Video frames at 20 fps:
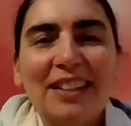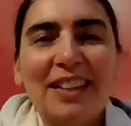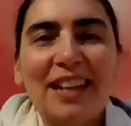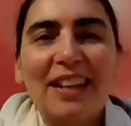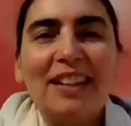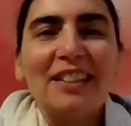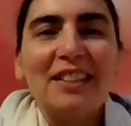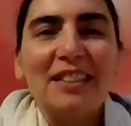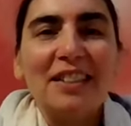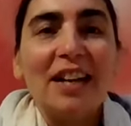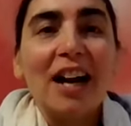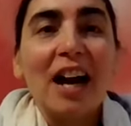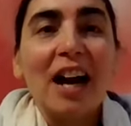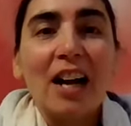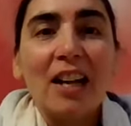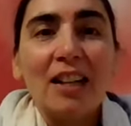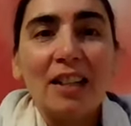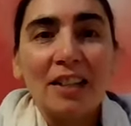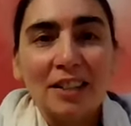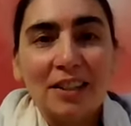like a
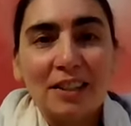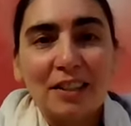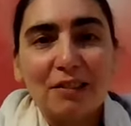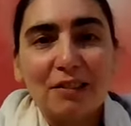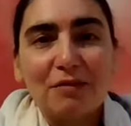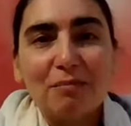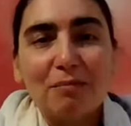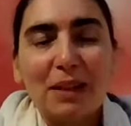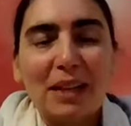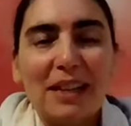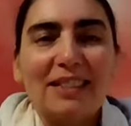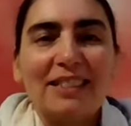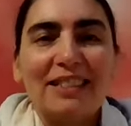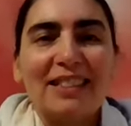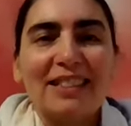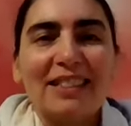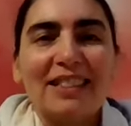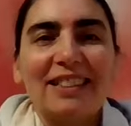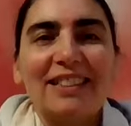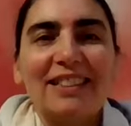garland of
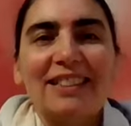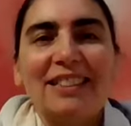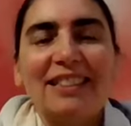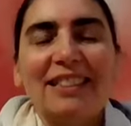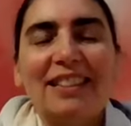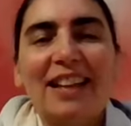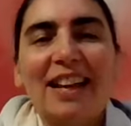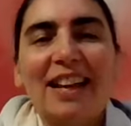blessings